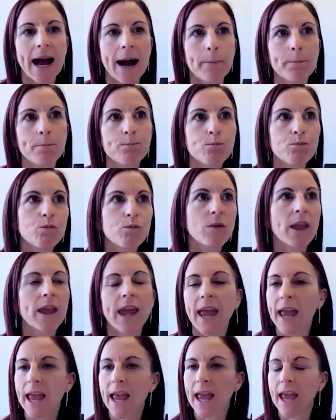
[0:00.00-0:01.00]

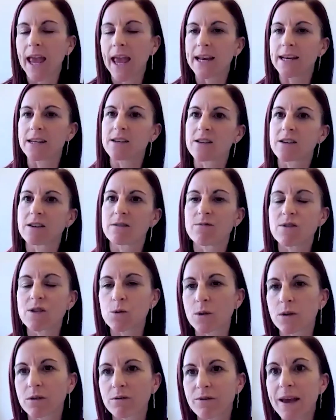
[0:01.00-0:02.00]
and
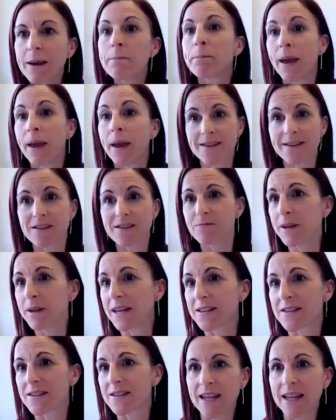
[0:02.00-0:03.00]
sort of impacts of
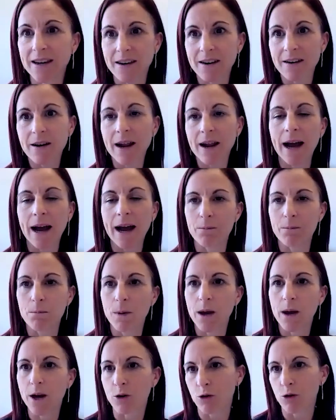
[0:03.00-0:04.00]
medicine
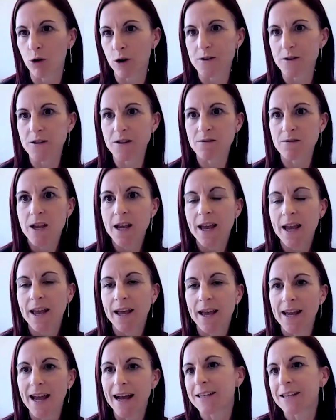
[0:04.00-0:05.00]
across
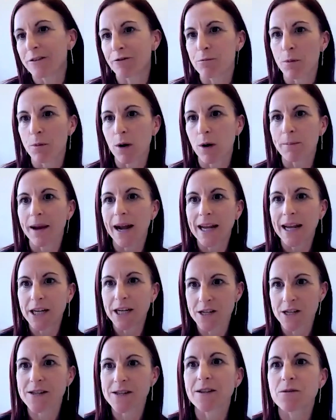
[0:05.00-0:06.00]
different
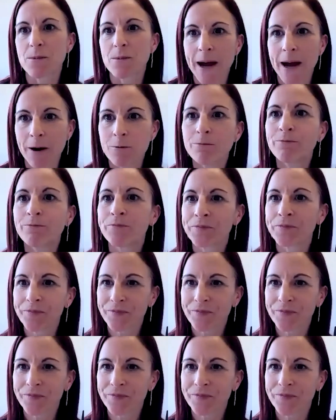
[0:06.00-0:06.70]
populations as well.